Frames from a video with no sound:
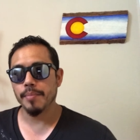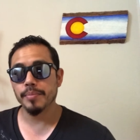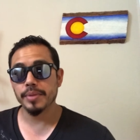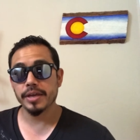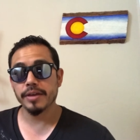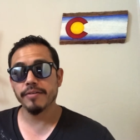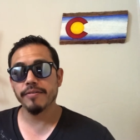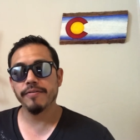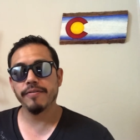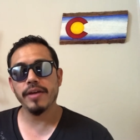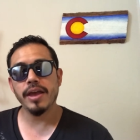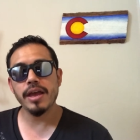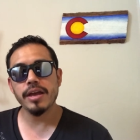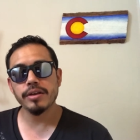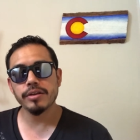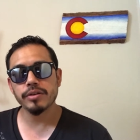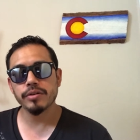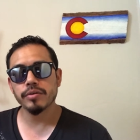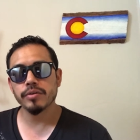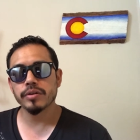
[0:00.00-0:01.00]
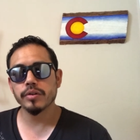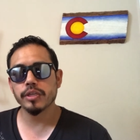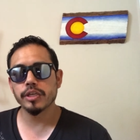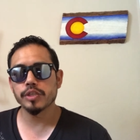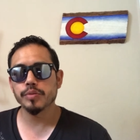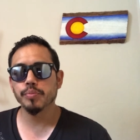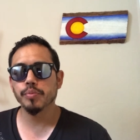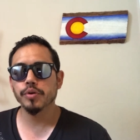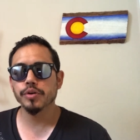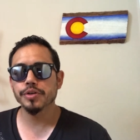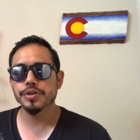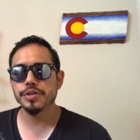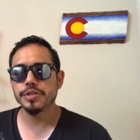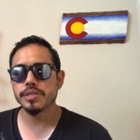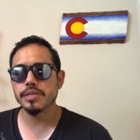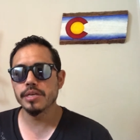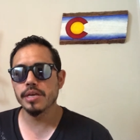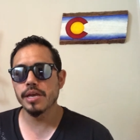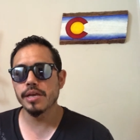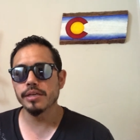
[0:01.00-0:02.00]
big fan unit that's pushing
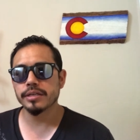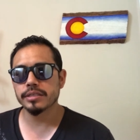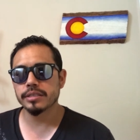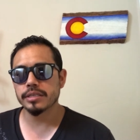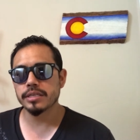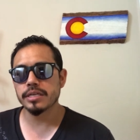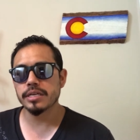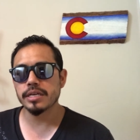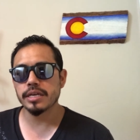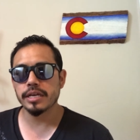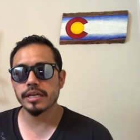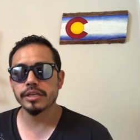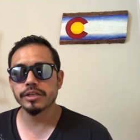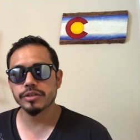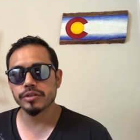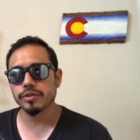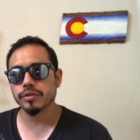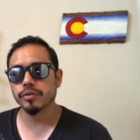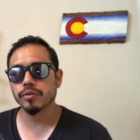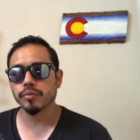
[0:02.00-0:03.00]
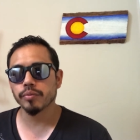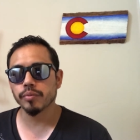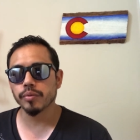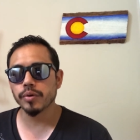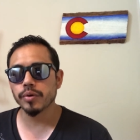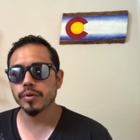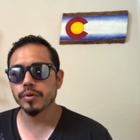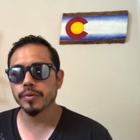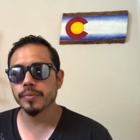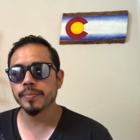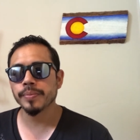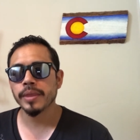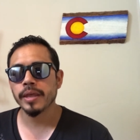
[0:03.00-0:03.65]
the AC into the room.